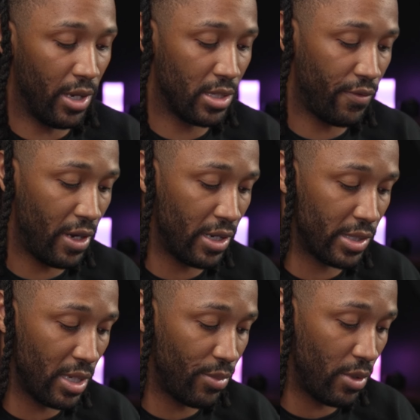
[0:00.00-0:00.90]
it's a very
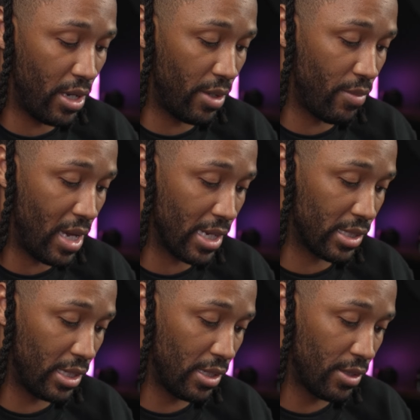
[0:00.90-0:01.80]
simple
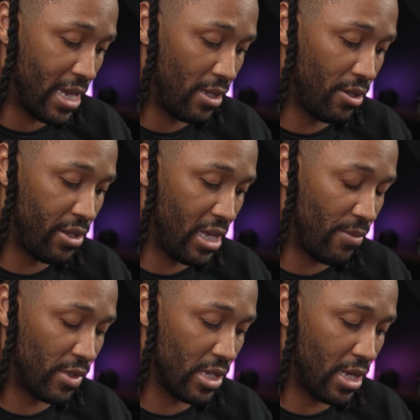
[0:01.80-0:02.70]
unboxing. Download the
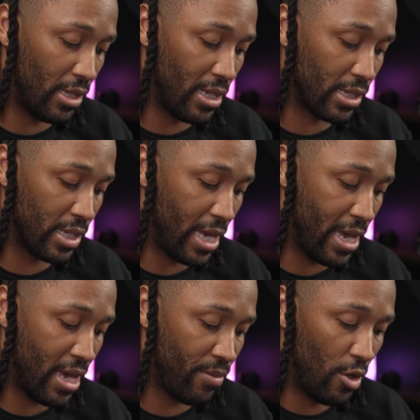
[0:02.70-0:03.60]
Amazon Alexa
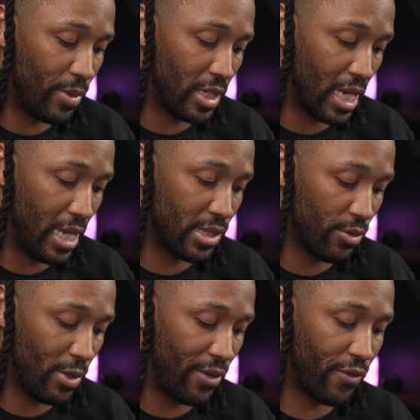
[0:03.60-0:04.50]
app, open case,
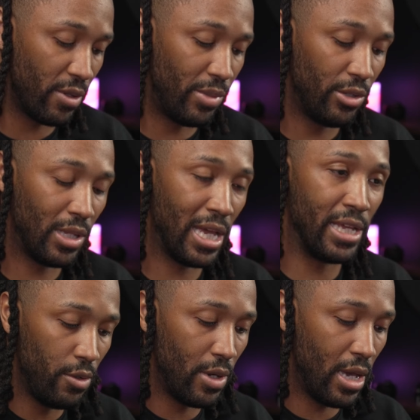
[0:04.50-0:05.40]
and wait for the blue
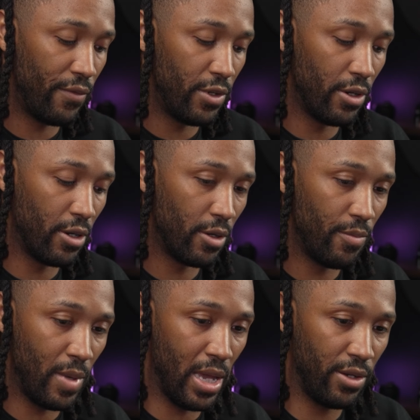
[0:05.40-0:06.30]
light. You have your
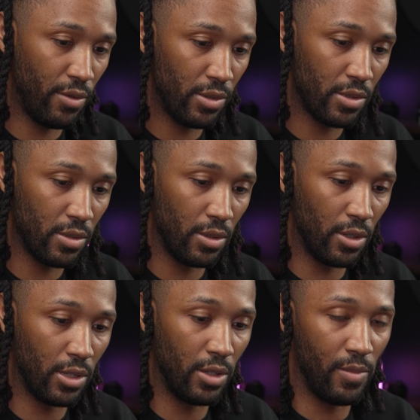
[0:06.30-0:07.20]
manuals,
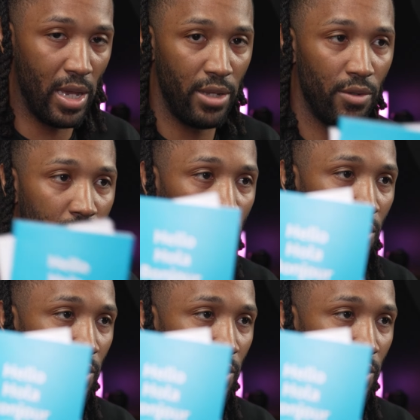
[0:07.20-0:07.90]
your good manuals there